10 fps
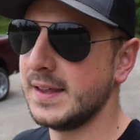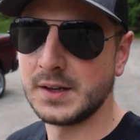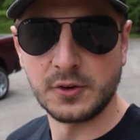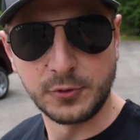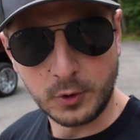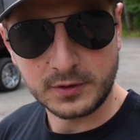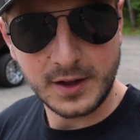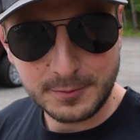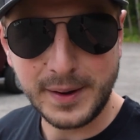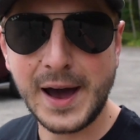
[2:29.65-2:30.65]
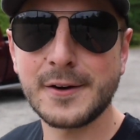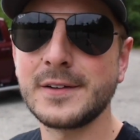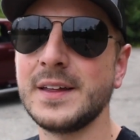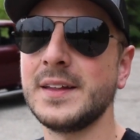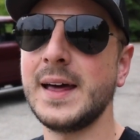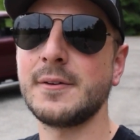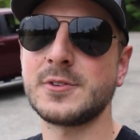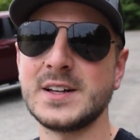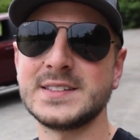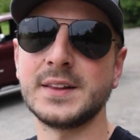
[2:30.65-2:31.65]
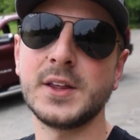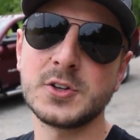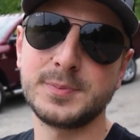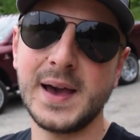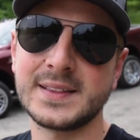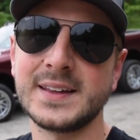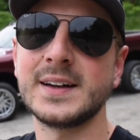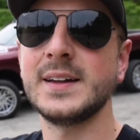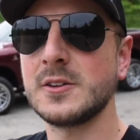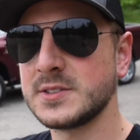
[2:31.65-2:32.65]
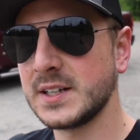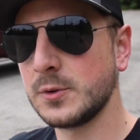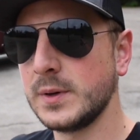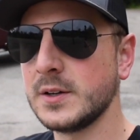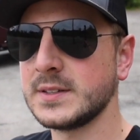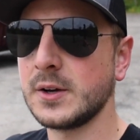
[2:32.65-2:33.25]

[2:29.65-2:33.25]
in a Ford lug pattern. And then after I sent those back to get another set of wheels,